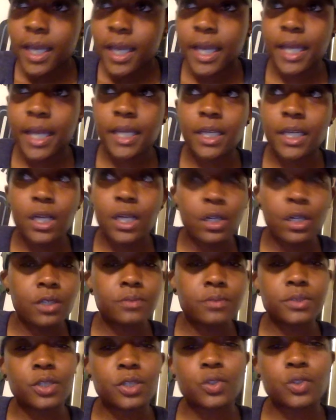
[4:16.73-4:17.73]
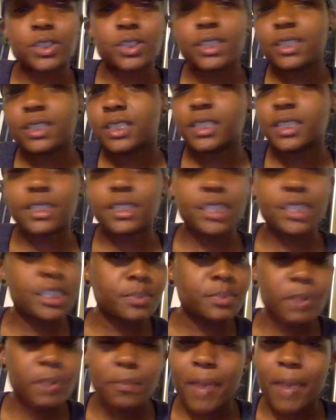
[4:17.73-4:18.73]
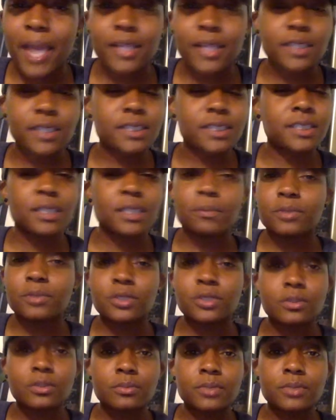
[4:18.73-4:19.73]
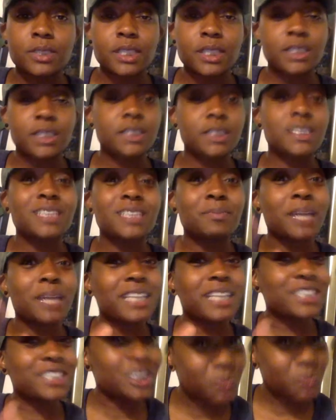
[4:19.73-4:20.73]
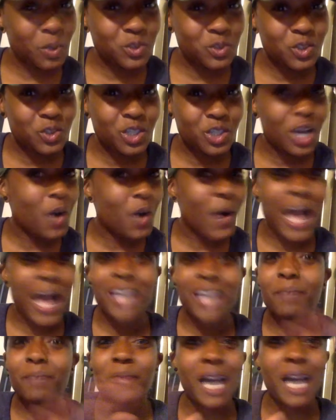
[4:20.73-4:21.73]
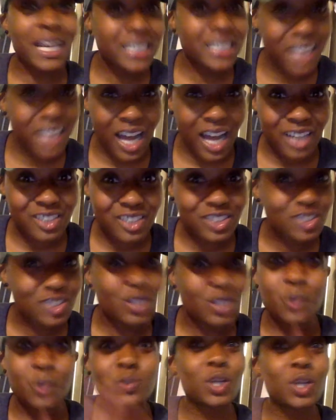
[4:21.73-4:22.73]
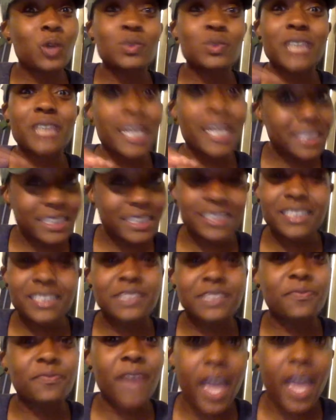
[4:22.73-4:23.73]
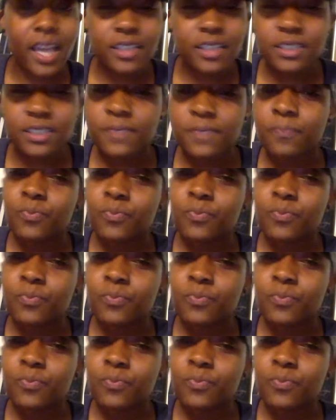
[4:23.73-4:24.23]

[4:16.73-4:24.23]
And um, so she she sends me back the symptoms, and she says, "But I just want you to know I am not a doctor, so don't take this as facts."